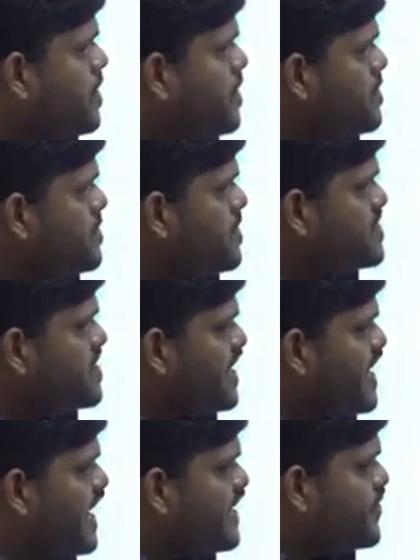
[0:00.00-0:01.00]
This
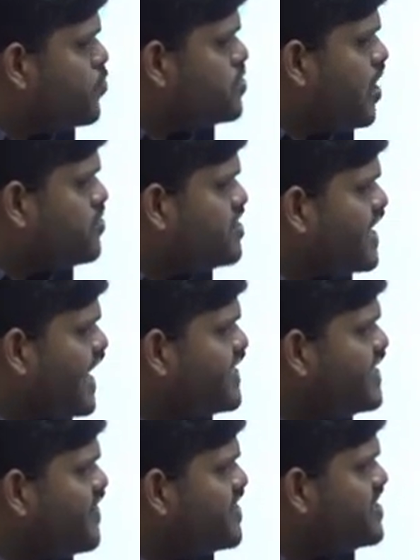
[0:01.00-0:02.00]
again 2019,
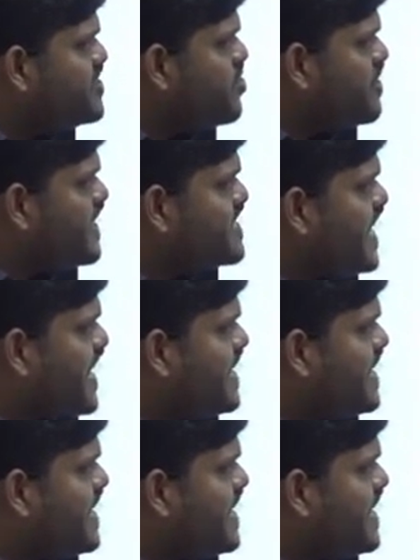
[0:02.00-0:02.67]
this is not exactly